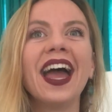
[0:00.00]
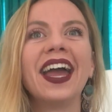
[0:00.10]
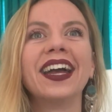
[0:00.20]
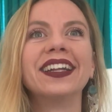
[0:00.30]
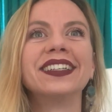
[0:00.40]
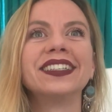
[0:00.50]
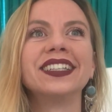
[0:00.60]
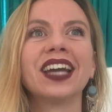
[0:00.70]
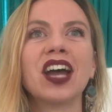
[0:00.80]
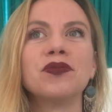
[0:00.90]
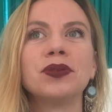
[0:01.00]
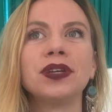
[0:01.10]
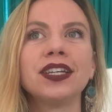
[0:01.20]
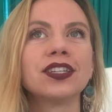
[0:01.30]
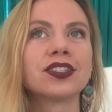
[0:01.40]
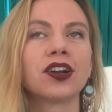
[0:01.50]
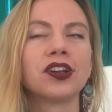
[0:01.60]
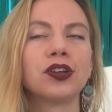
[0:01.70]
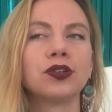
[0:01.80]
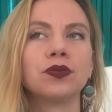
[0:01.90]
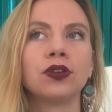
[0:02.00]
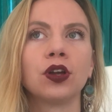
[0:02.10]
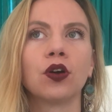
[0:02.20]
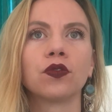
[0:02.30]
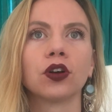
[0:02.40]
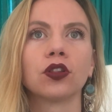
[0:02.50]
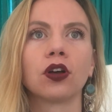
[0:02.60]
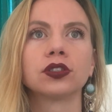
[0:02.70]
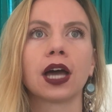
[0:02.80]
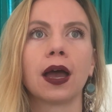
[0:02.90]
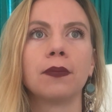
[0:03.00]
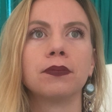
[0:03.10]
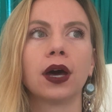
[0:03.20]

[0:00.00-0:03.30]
And I've been meaning to start a YouTube video for a long time,